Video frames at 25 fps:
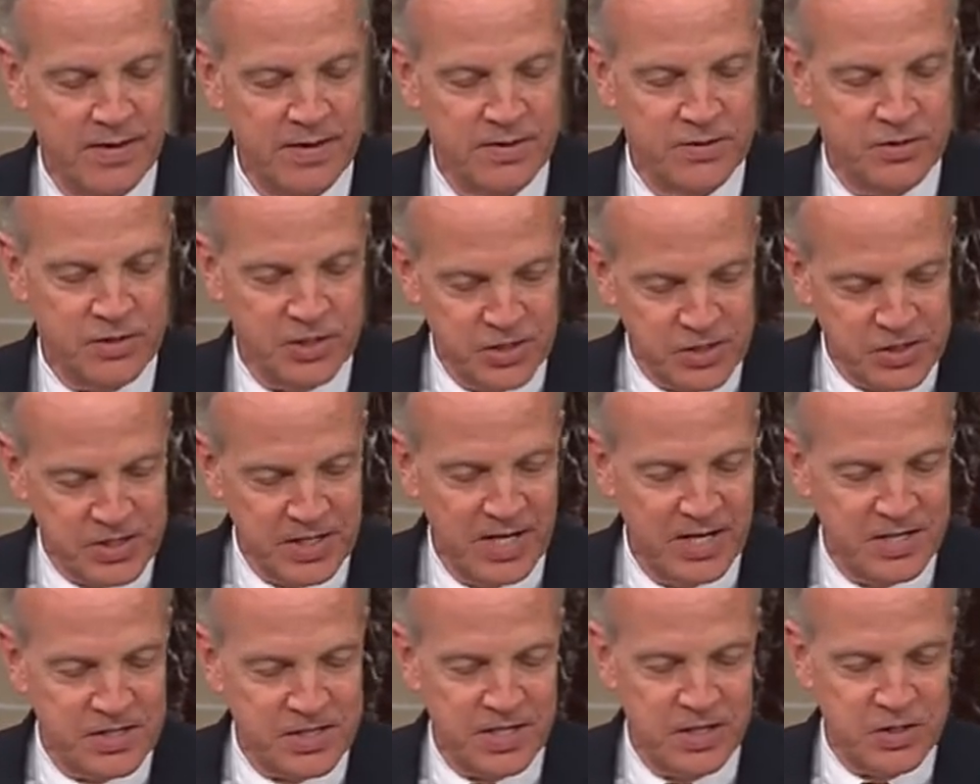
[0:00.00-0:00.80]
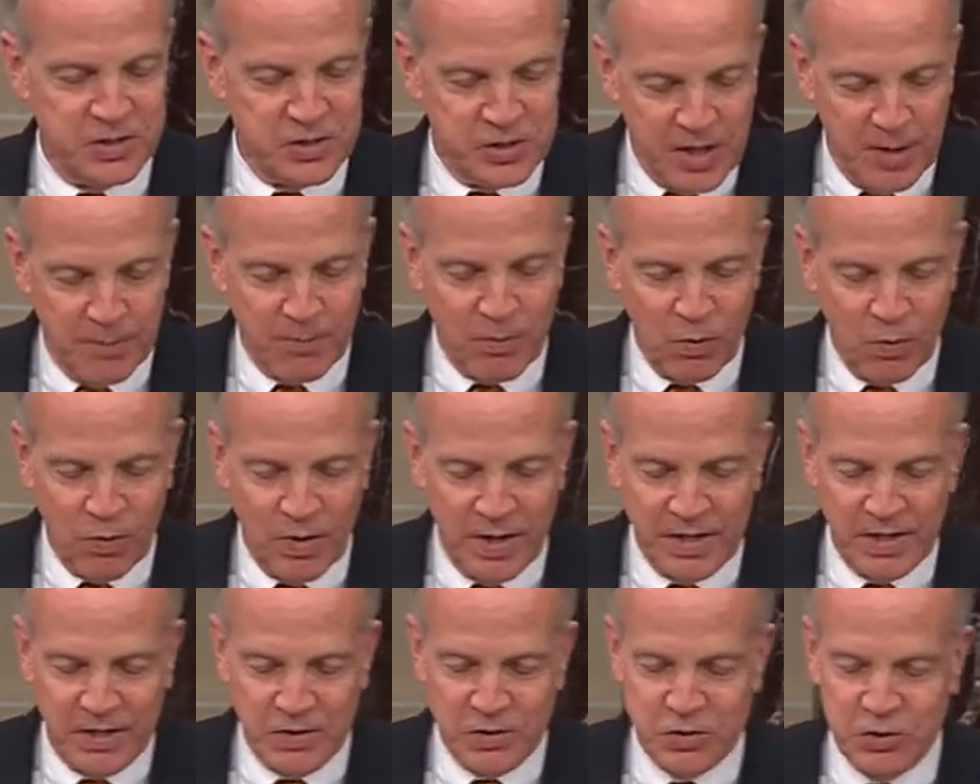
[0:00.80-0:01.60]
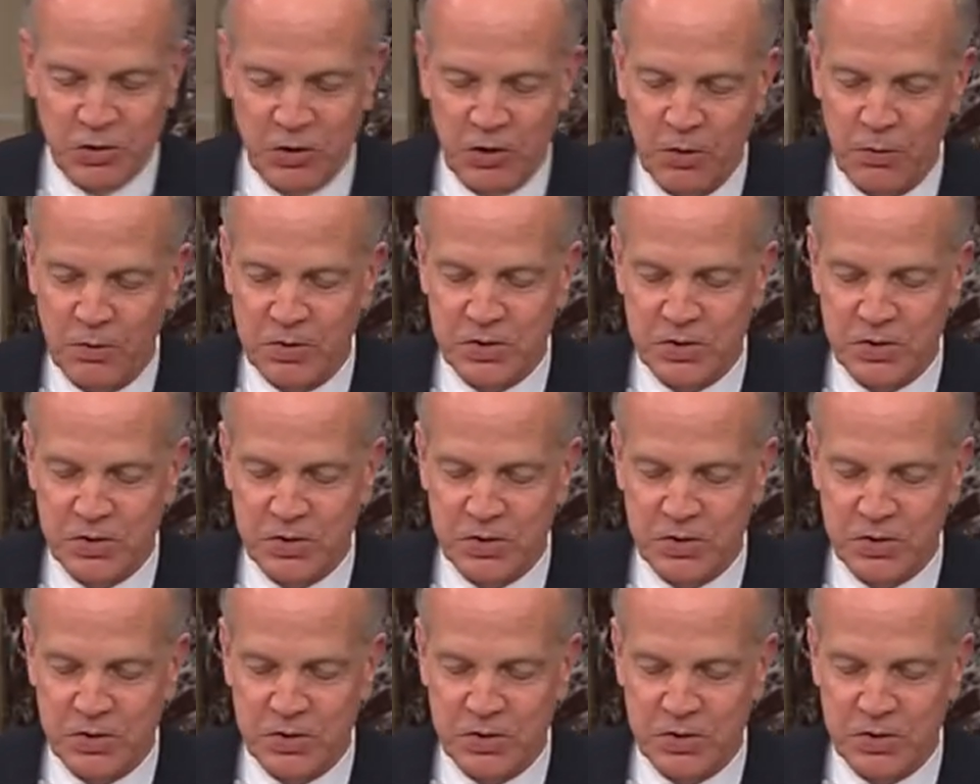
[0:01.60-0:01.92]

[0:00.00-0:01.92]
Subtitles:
She says his number one concern